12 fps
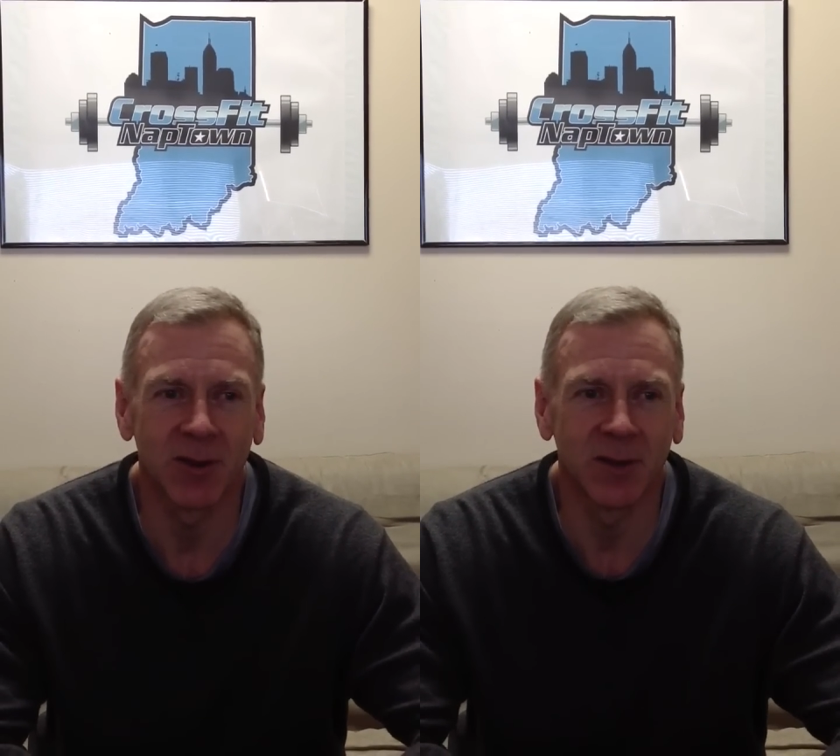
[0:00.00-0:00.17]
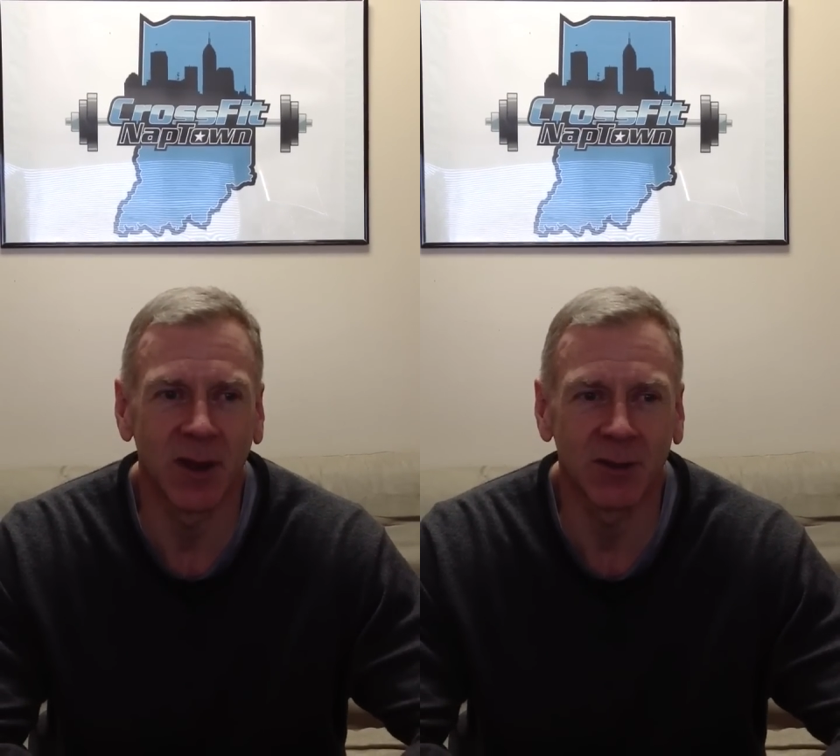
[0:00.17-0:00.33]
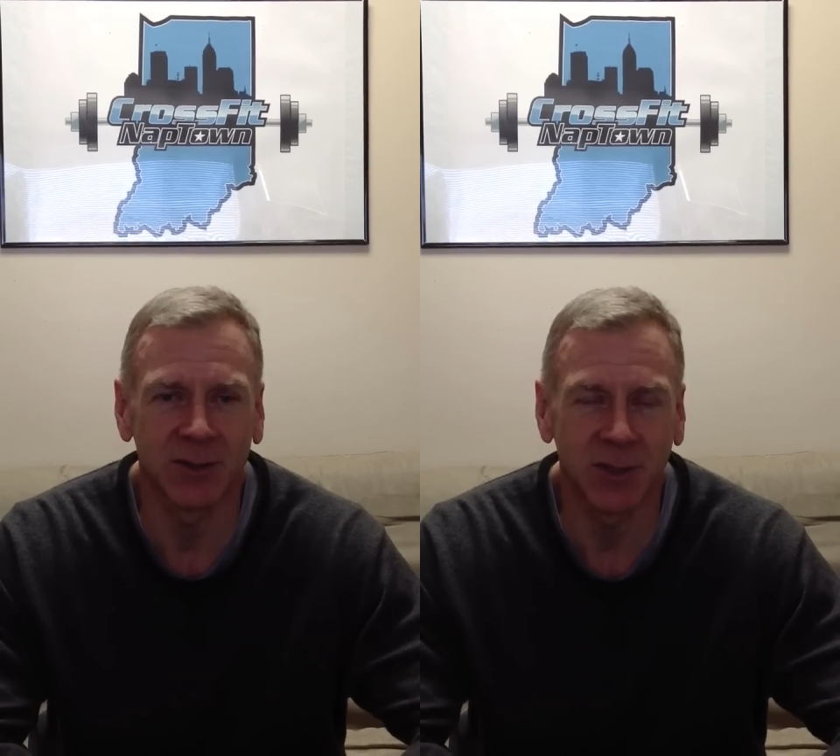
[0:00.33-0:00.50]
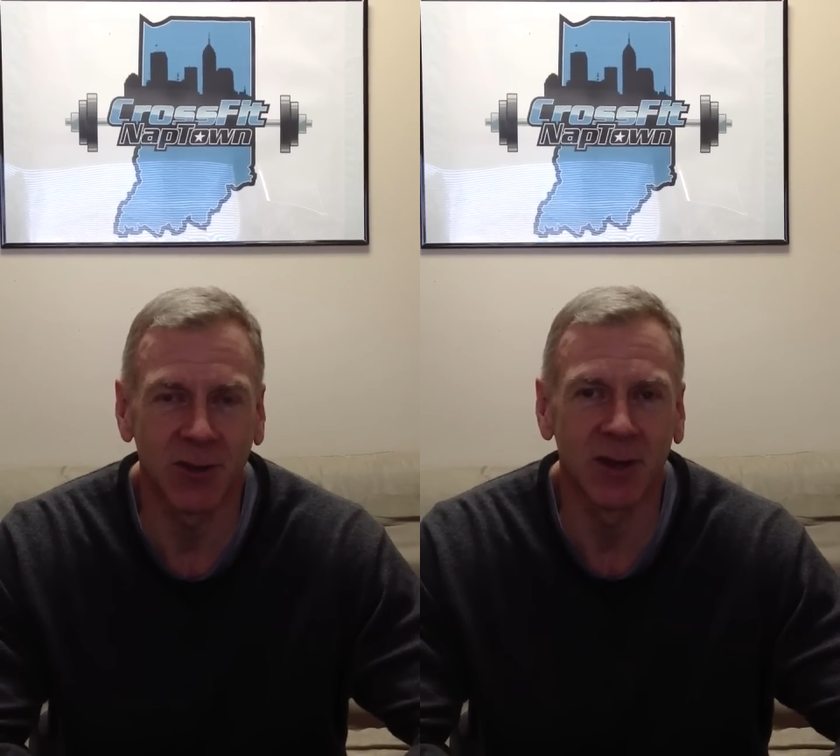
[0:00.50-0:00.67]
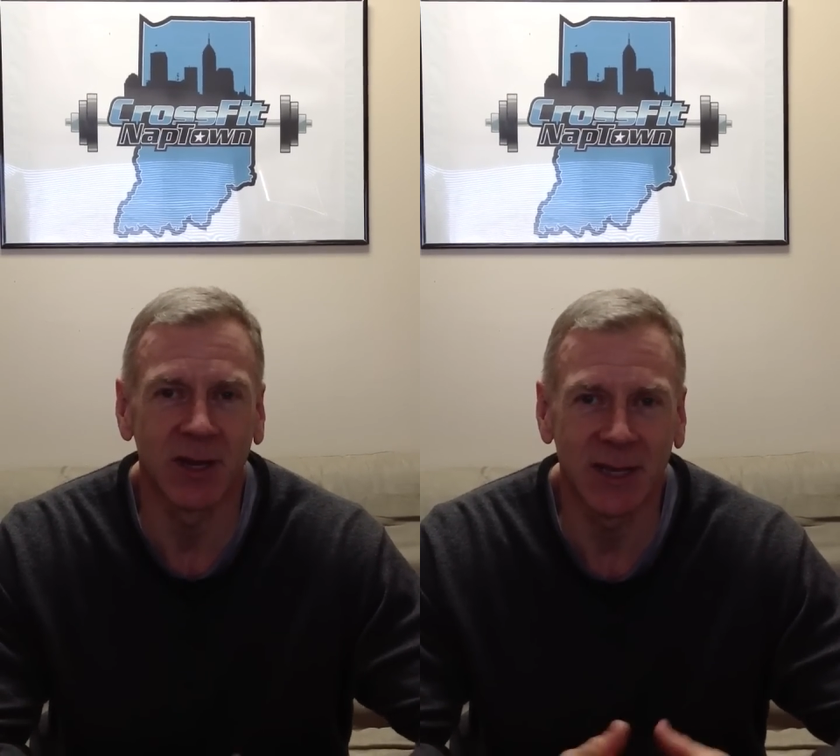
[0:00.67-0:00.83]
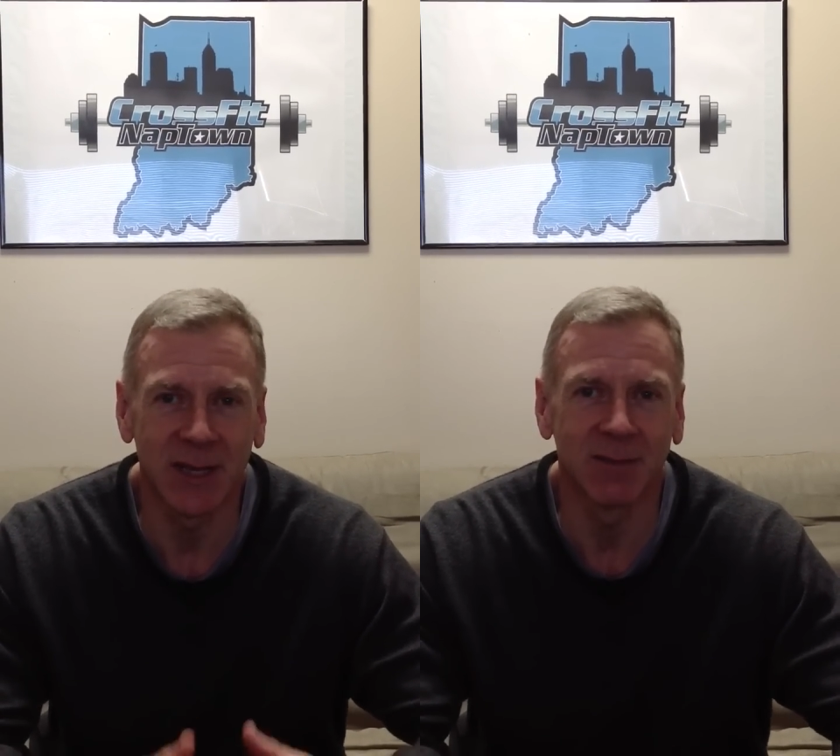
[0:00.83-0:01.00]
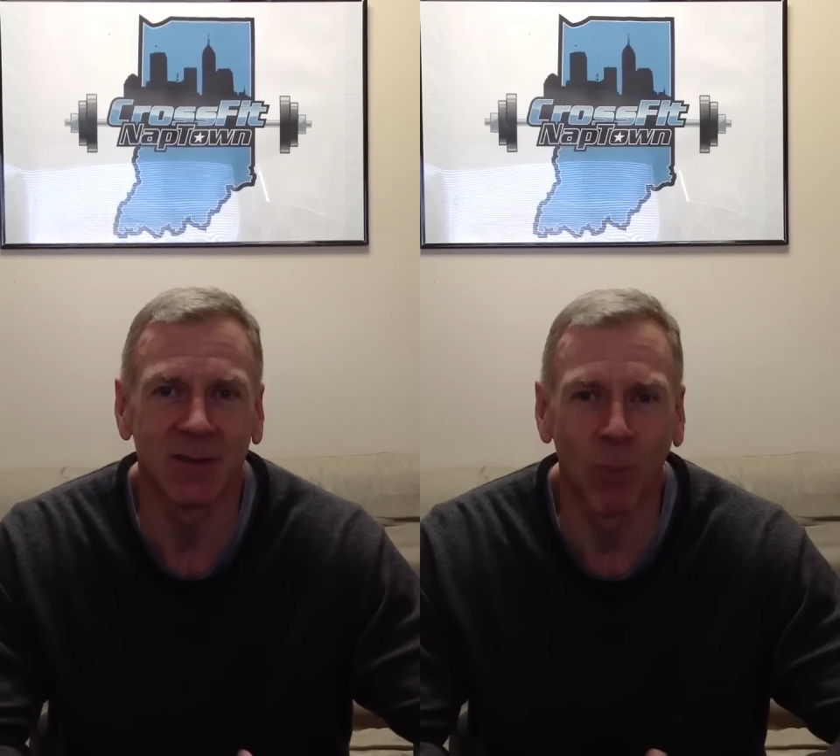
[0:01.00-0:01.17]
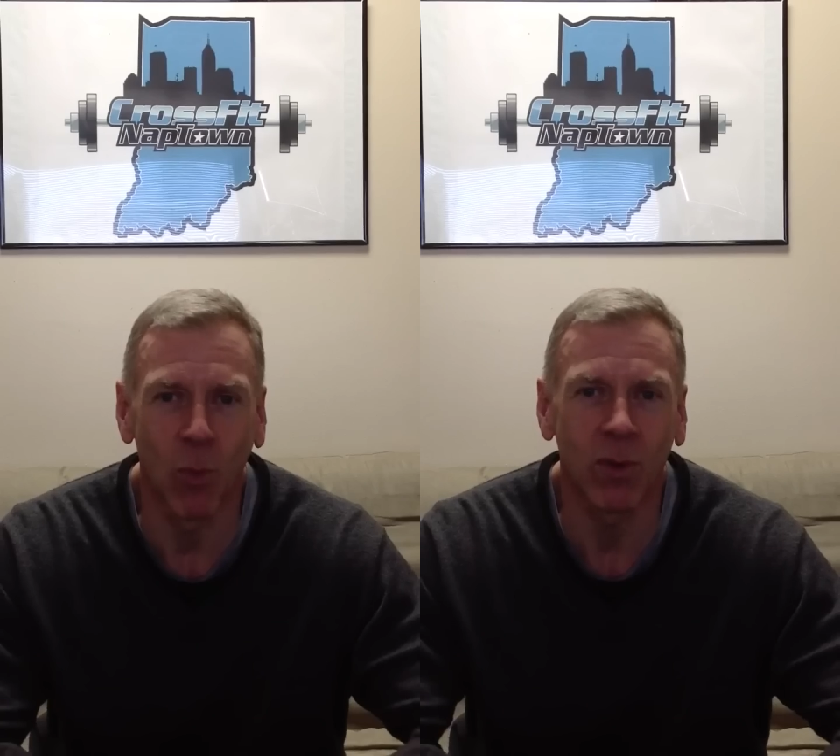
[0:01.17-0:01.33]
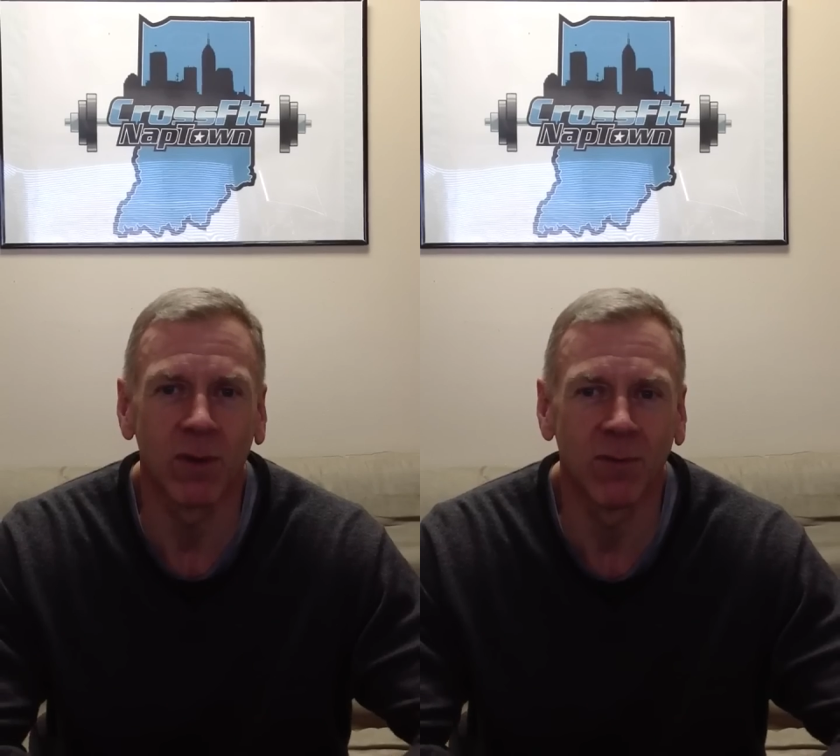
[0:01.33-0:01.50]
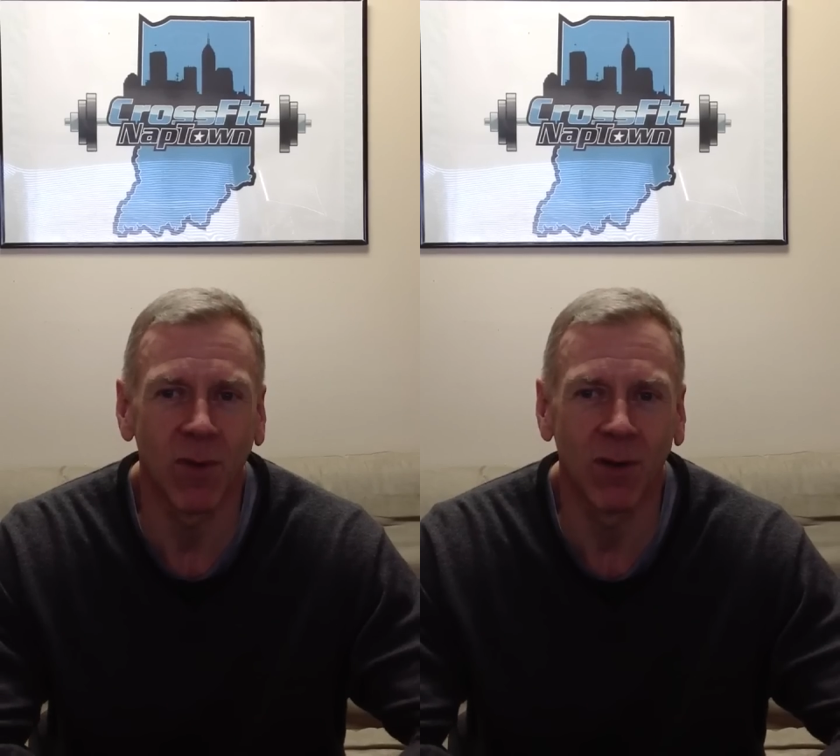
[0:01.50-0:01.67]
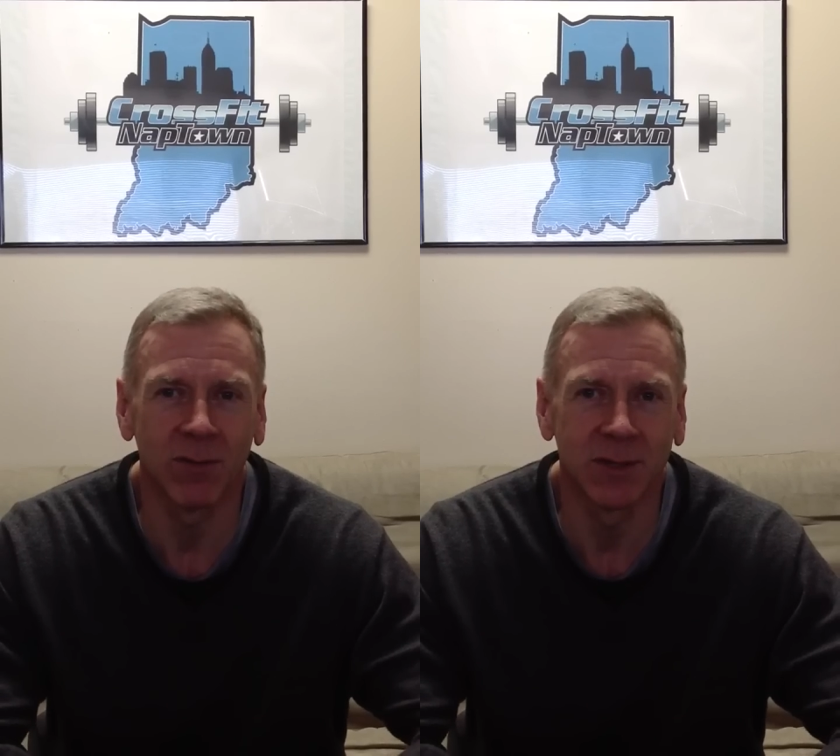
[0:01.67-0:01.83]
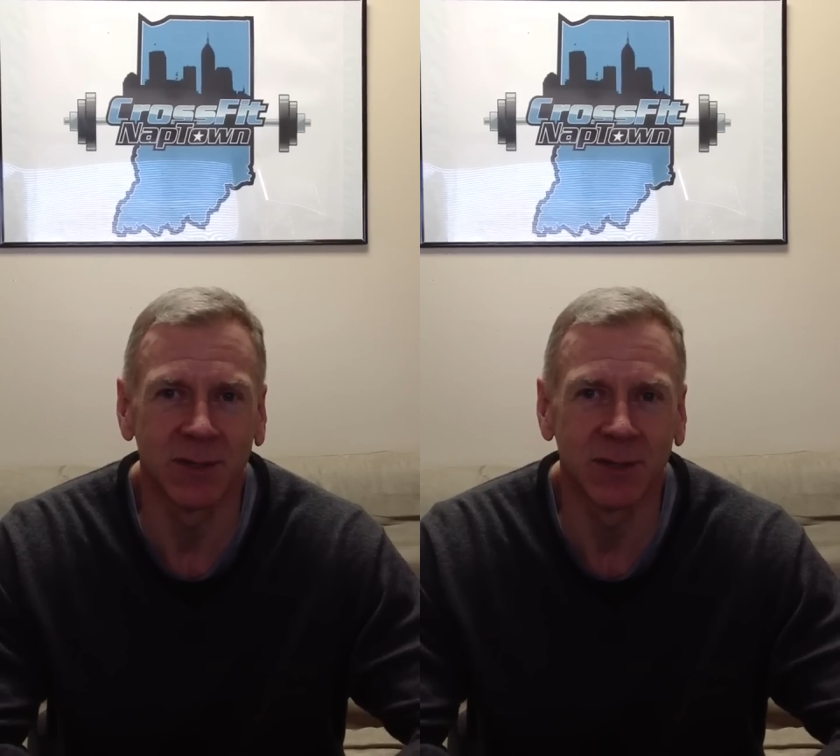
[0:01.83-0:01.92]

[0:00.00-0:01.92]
now starting to get more involved